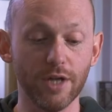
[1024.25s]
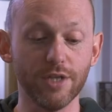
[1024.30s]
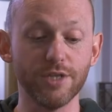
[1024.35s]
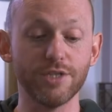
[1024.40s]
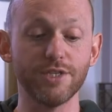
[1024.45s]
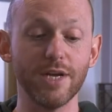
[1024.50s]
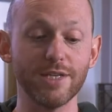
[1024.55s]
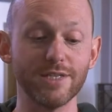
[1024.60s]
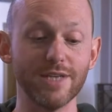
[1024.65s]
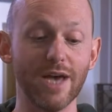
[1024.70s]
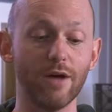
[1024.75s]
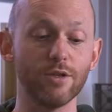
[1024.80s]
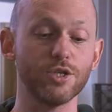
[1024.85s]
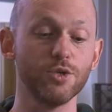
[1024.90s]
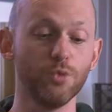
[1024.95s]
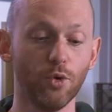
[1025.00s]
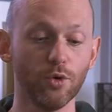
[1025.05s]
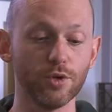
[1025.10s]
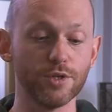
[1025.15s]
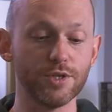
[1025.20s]
and set out
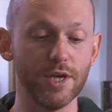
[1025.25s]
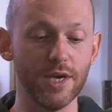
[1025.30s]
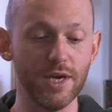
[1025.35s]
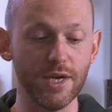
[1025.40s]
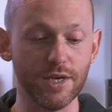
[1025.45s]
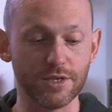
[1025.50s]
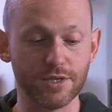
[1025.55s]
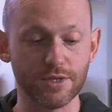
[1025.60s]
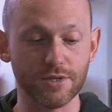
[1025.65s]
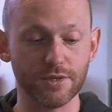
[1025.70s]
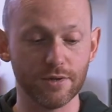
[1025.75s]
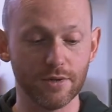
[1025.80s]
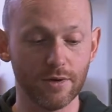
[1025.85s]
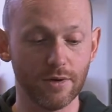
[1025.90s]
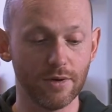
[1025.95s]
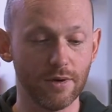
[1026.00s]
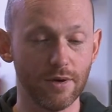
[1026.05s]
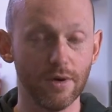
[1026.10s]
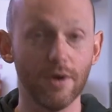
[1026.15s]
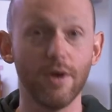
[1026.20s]
towards the east.
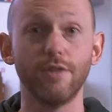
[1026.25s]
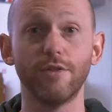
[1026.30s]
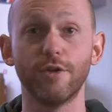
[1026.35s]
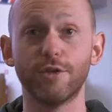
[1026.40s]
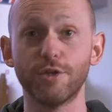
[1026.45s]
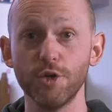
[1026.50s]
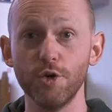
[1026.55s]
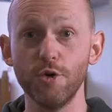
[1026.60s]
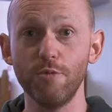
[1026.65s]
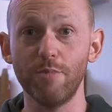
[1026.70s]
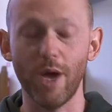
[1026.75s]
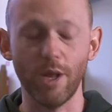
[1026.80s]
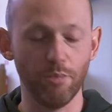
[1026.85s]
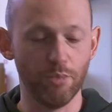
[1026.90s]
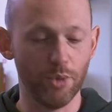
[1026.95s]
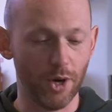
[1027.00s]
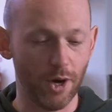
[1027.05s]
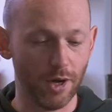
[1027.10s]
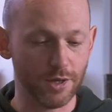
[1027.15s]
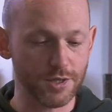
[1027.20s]
The two men
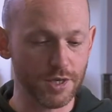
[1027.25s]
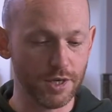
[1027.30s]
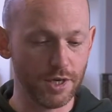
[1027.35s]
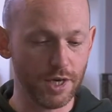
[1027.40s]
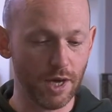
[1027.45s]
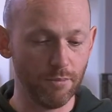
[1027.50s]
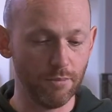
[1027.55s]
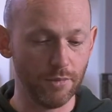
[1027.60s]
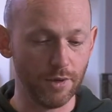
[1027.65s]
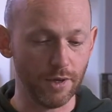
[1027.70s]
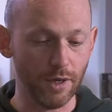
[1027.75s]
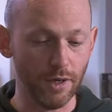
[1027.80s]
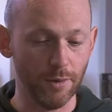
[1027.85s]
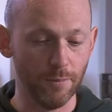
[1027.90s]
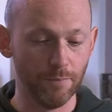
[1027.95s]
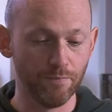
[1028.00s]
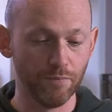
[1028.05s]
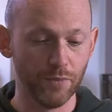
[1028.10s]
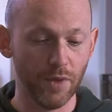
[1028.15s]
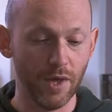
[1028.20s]
parted company.
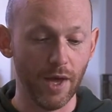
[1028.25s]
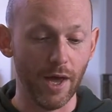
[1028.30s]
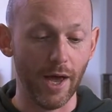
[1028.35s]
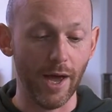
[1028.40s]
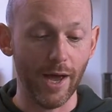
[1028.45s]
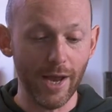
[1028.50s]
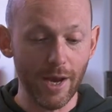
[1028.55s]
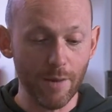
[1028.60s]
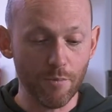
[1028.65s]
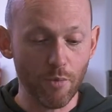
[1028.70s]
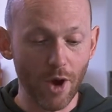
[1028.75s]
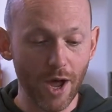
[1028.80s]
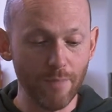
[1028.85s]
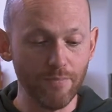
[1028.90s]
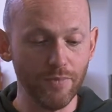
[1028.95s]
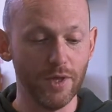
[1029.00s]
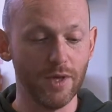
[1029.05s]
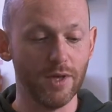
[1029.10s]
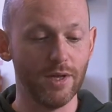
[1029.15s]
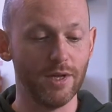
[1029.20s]

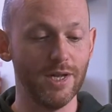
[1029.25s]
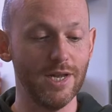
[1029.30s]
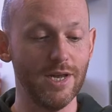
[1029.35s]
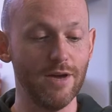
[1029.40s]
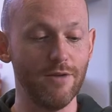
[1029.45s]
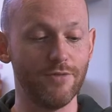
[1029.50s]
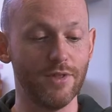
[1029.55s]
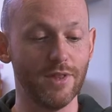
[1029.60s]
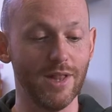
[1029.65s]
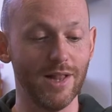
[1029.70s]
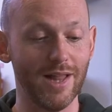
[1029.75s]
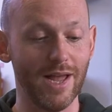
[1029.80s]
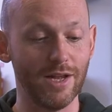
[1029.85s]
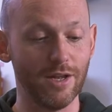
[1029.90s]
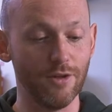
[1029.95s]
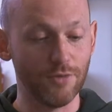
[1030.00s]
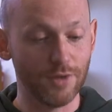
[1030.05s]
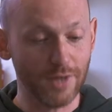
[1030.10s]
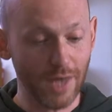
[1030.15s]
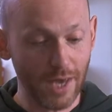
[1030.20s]
Abram lived in the
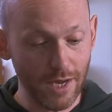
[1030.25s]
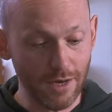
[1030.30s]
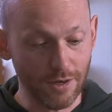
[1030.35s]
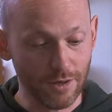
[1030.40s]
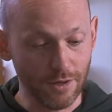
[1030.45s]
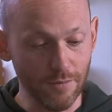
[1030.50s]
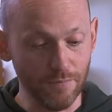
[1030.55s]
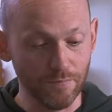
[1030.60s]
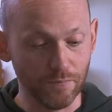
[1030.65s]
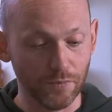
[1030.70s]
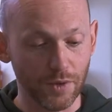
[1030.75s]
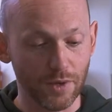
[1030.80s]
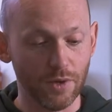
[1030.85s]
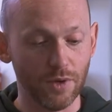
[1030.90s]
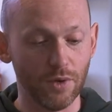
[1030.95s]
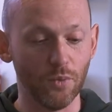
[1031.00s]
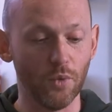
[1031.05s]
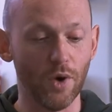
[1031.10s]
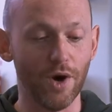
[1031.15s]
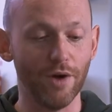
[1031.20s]
land of Canaan,
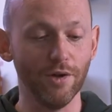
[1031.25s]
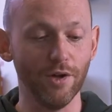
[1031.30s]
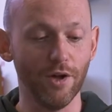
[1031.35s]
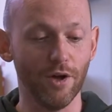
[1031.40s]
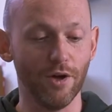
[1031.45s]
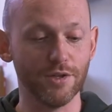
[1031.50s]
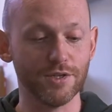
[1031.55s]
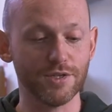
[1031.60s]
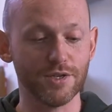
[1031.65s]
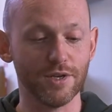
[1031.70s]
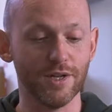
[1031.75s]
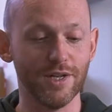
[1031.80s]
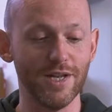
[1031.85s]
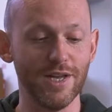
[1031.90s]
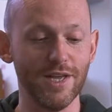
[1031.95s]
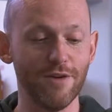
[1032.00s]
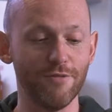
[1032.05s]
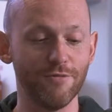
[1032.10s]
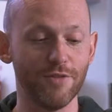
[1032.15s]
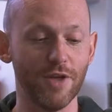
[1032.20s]
while Lot
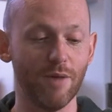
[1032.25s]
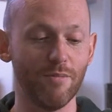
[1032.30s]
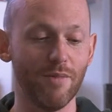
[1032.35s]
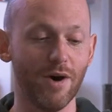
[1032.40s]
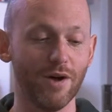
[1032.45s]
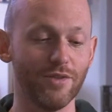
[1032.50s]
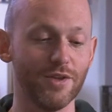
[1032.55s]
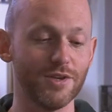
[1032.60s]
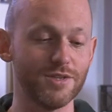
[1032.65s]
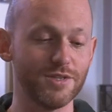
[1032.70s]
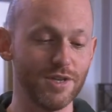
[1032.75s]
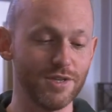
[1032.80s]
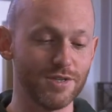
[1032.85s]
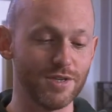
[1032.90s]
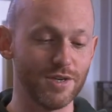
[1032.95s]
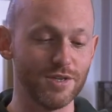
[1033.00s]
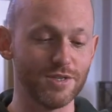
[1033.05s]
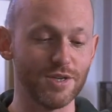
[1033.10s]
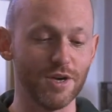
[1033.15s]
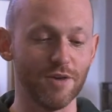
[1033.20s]
lived among the
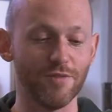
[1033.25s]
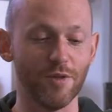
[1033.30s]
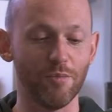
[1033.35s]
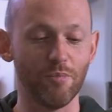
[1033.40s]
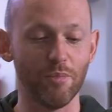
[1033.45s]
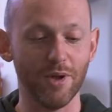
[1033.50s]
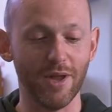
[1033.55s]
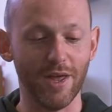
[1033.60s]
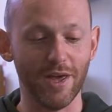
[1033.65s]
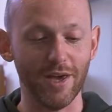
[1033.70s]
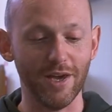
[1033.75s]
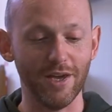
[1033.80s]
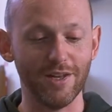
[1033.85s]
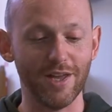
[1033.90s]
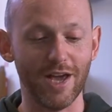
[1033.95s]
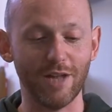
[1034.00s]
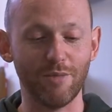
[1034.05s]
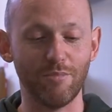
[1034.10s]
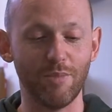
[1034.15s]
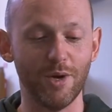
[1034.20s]
cities of the plain
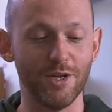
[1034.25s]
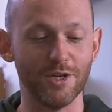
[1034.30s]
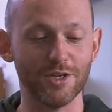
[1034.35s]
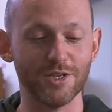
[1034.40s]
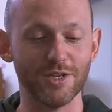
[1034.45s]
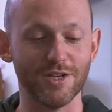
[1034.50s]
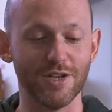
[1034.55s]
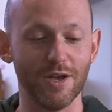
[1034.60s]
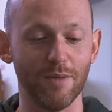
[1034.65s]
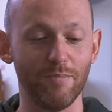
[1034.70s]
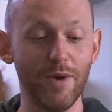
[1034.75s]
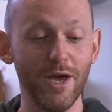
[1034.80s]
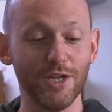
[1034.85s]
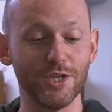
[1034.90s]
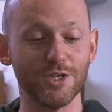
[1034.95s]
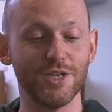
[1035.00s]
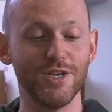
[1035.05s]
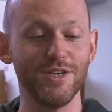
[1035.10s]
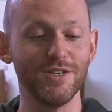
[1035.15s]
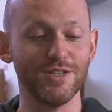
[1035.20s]
and
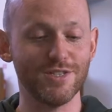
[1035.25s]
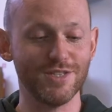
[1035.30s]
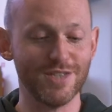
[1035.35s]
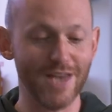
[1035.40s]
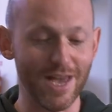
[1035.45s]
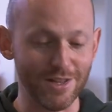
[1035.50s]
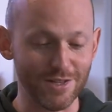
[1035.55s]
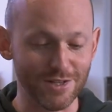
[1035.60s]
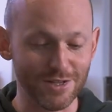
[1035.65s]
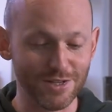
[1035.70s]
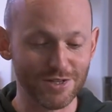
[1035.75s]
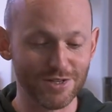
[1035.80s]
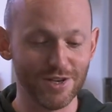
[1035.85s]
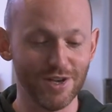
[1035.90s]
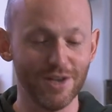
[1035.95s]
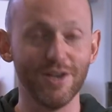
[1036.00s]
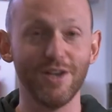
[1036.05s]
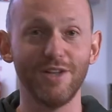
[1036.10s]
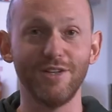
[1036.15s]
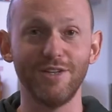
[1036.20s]
pitched his
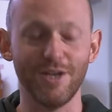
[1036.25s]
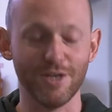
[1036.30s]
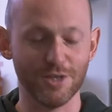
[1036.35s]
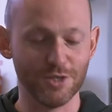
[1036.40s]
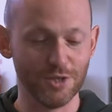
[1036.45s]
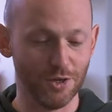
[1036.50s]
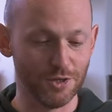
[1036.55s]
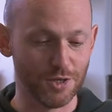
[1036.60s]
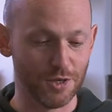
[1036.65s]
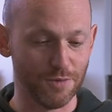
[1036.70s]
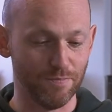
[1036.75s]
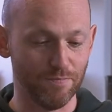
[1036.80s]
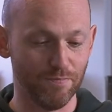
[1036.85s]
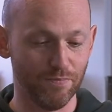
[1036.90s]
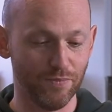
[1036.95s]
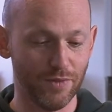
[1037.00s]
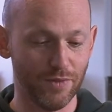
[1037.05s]
tents near Sodom.